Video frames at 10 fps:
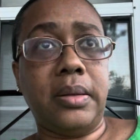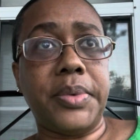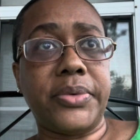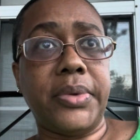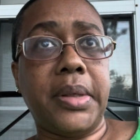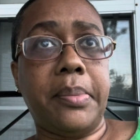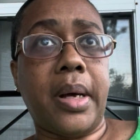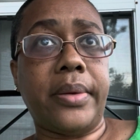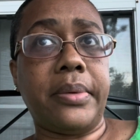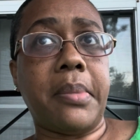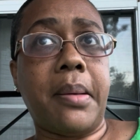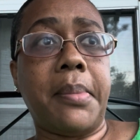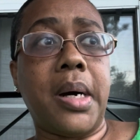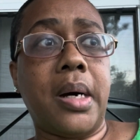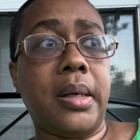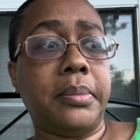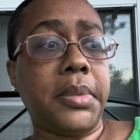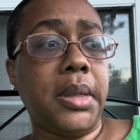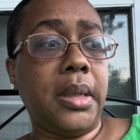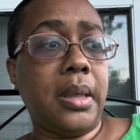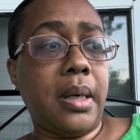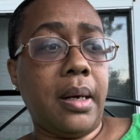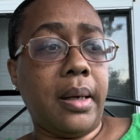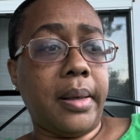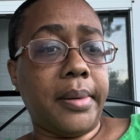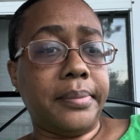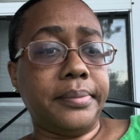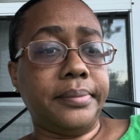it was really bothering my mom. Um,